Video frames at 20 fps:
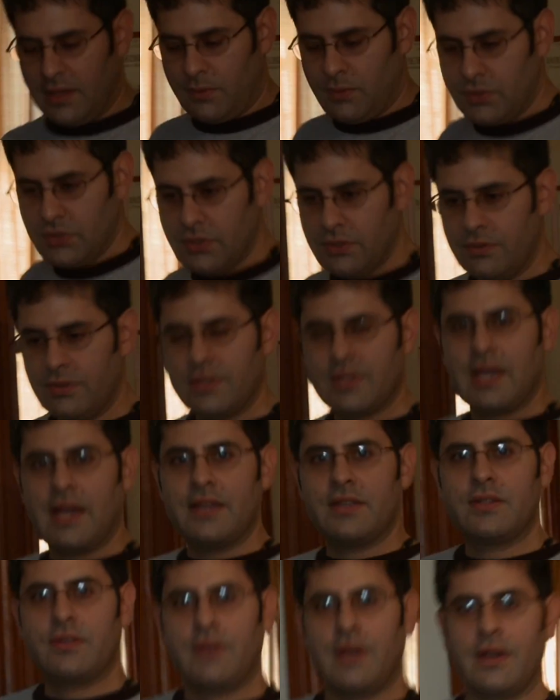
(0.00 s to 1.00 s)
think we'll shoot
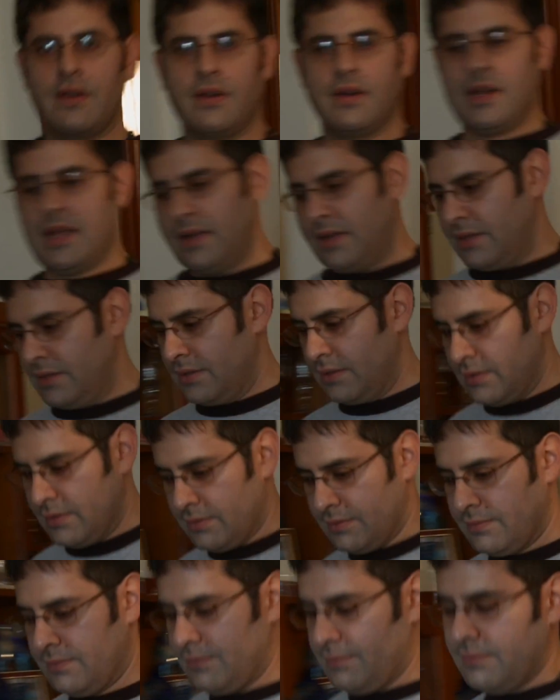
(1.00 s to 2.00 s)
Sky Striker next.
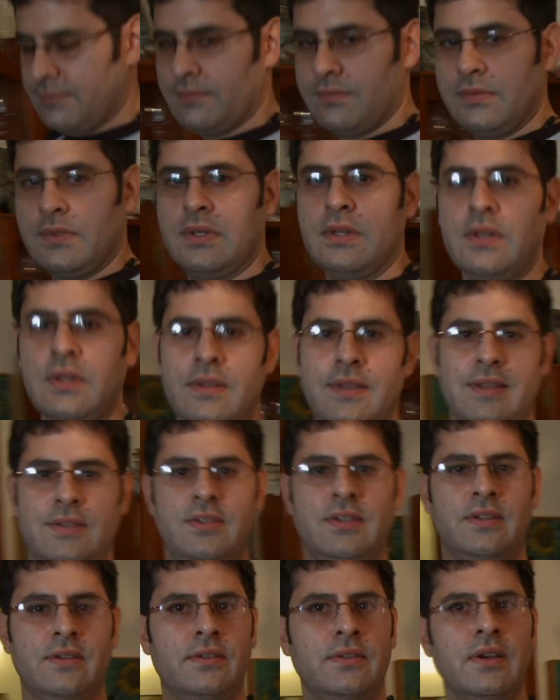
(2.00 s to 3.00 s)

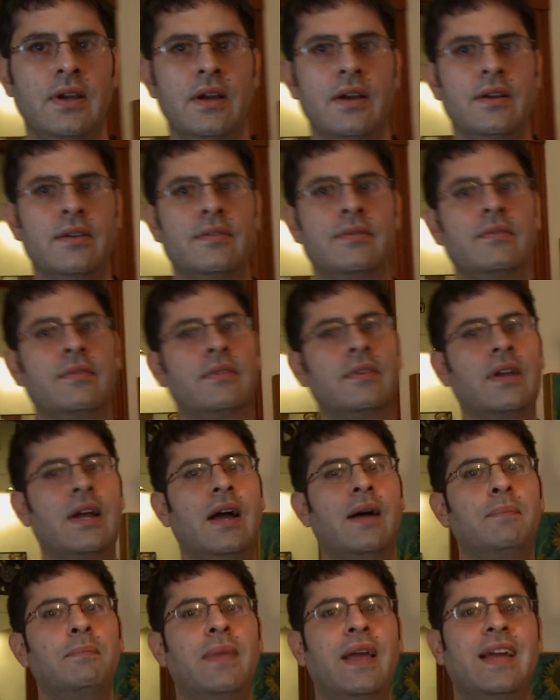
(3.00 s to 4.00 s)
It's a
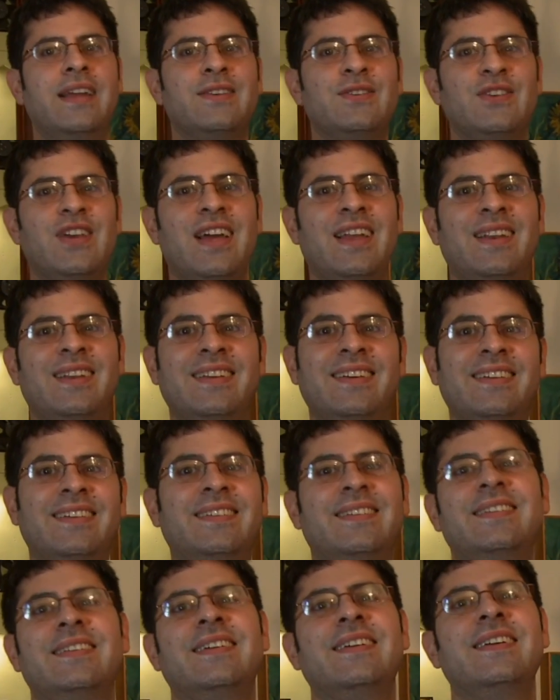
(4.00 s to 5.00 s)
combat jet.
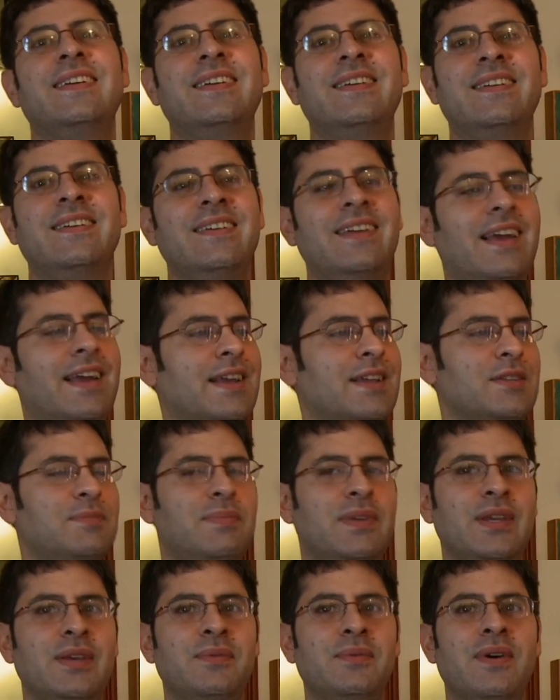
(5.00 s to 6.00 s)

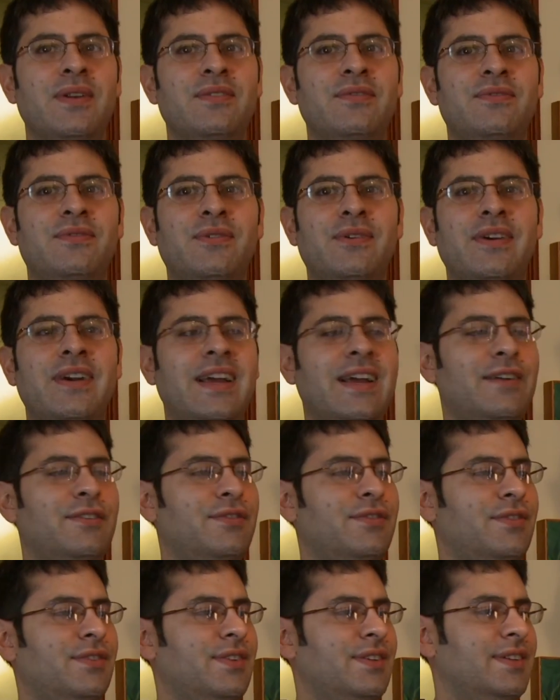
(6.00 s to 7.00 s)
XP-14F.
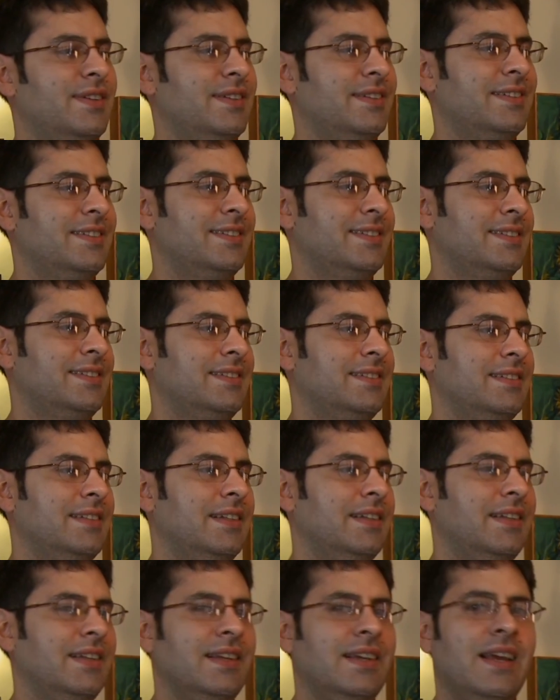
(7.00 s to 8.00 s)

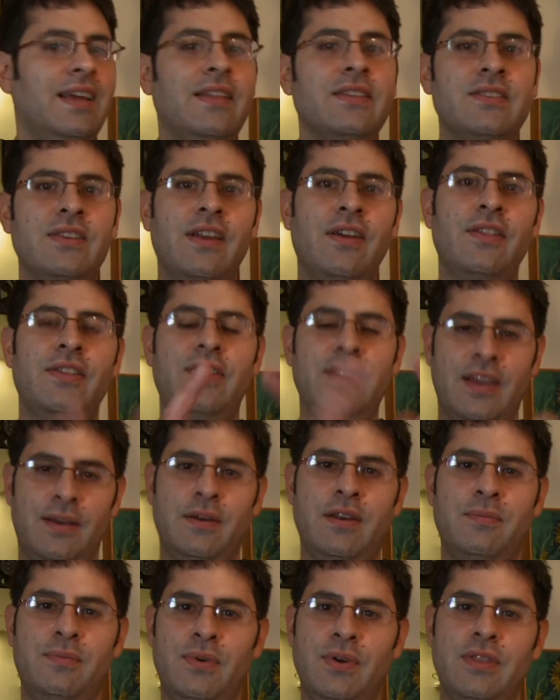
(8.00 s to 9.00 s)
That's another thing I'm
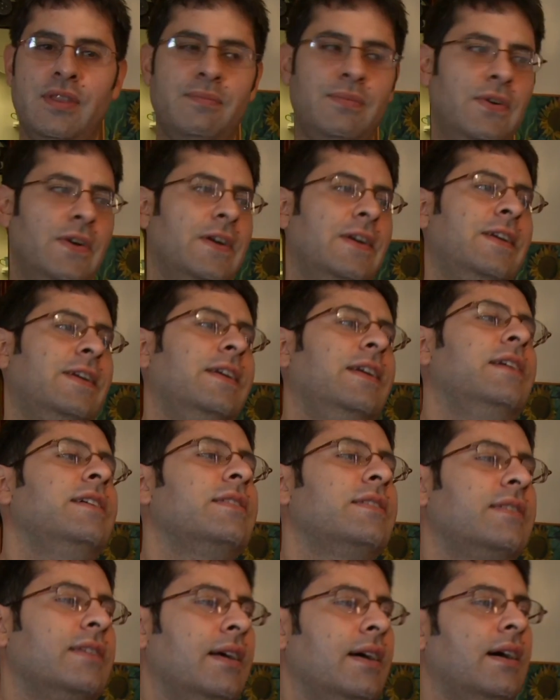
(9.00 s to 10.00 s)
going to put in the book
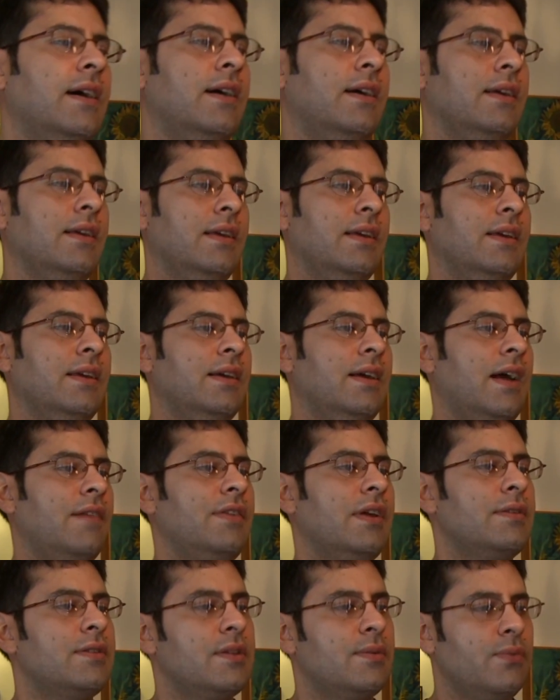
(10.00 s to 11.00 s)
is I've
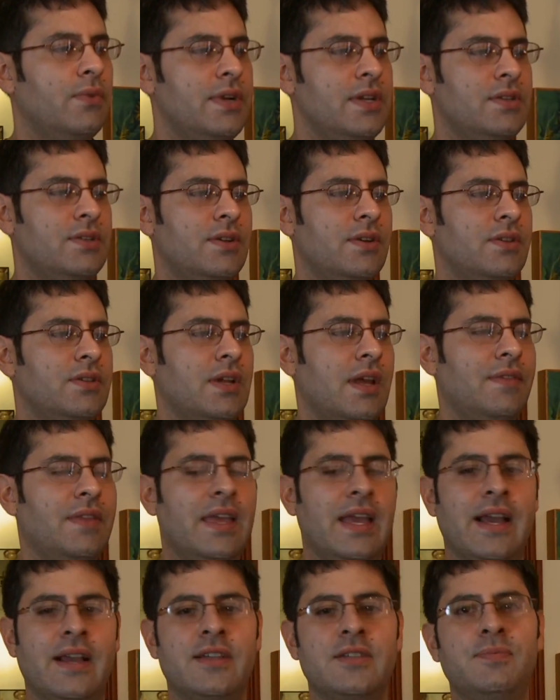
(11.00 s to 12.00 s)
done some research on
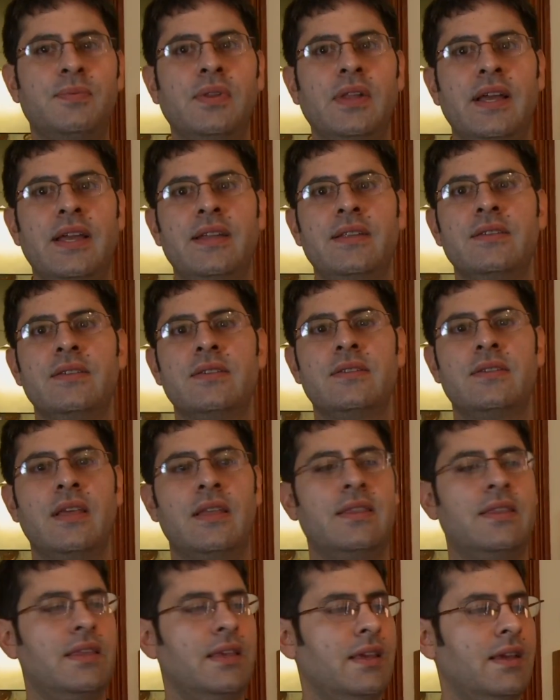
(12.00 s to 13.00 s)
the X-planes
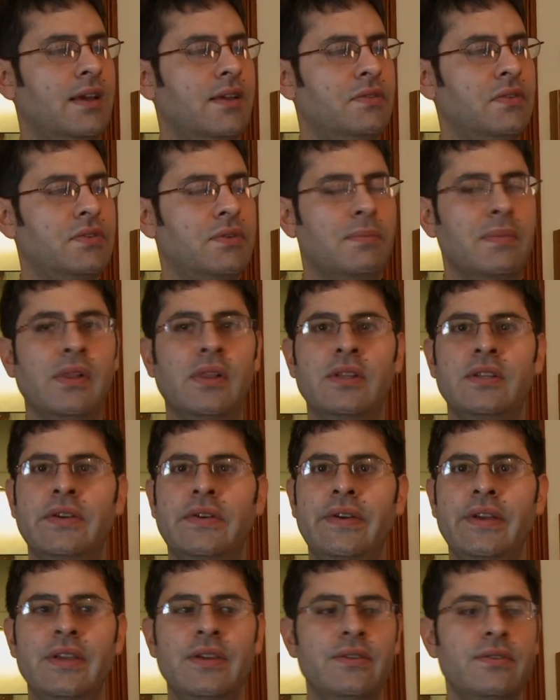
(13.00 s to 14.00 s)
that the
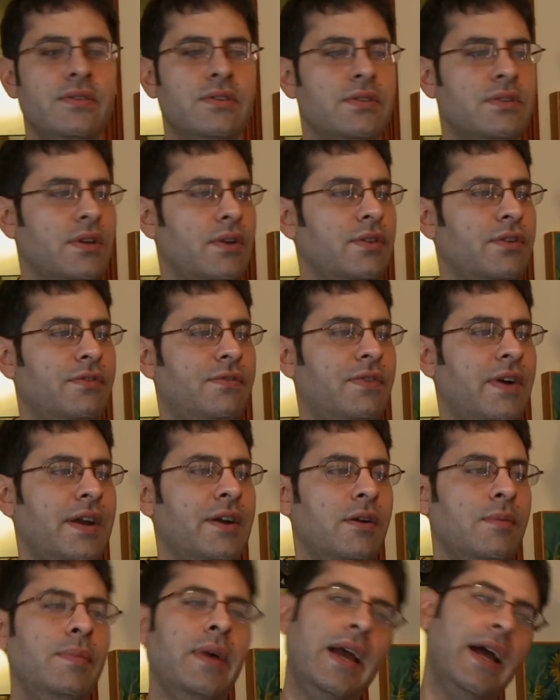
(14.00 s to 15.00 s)
military use. So the
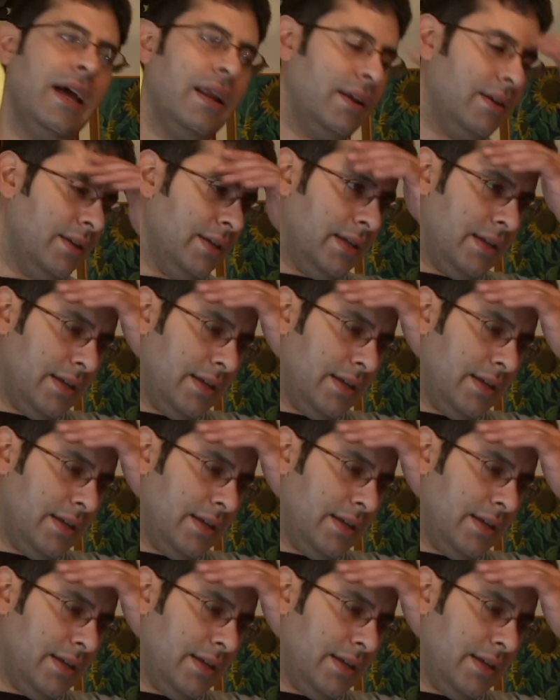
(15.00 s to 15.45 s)
Firebat